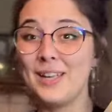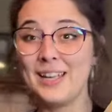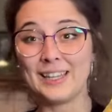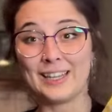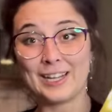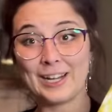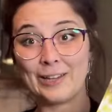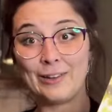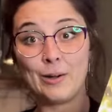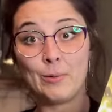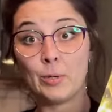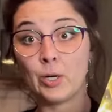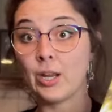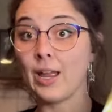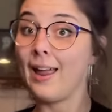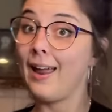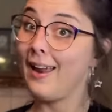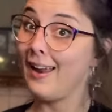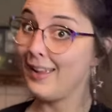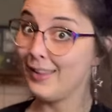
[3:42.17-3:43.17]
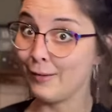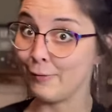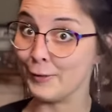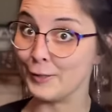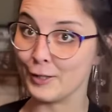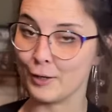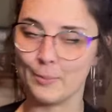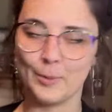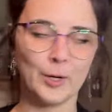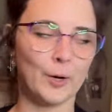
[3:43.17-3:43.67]
can get the coloring book and the
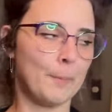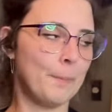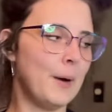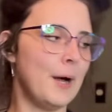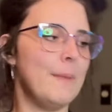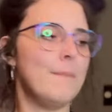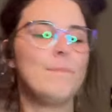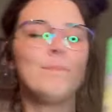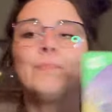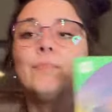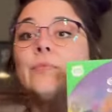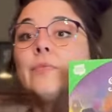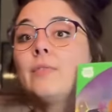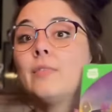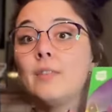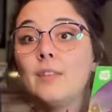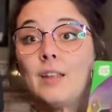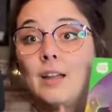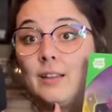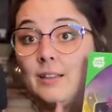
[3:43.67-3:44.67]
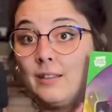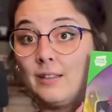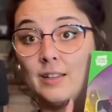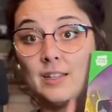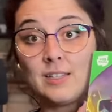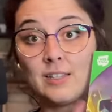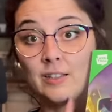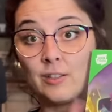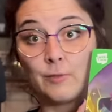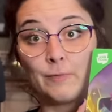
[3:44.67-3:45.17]
physical book, but
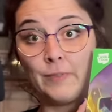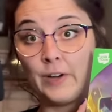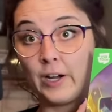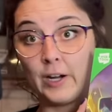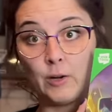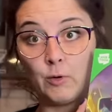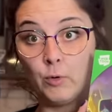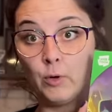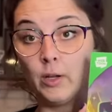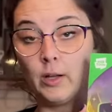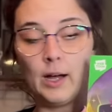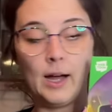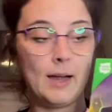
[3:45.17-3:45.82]
this is very cool.